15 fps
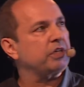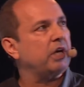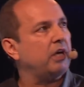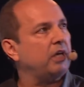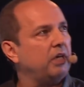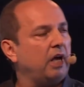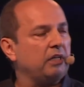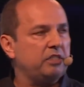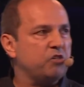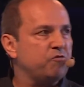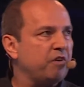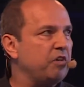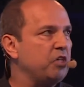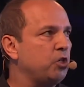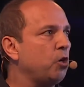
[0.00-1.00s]
at this
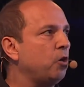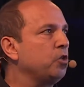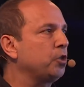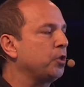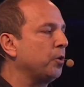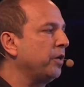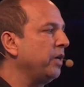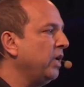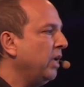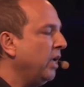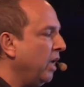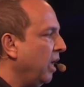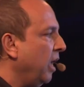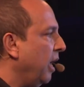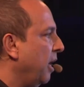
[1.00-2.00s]
very juncture.
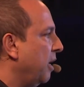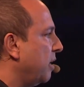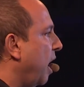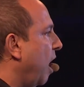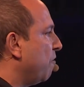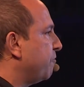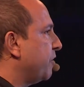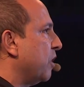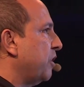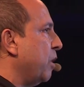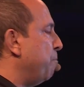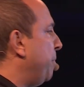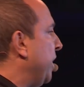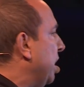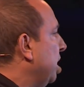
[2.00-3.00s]
And after the
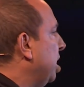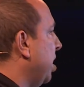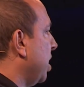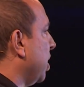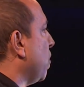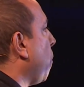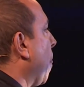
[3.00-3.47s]
building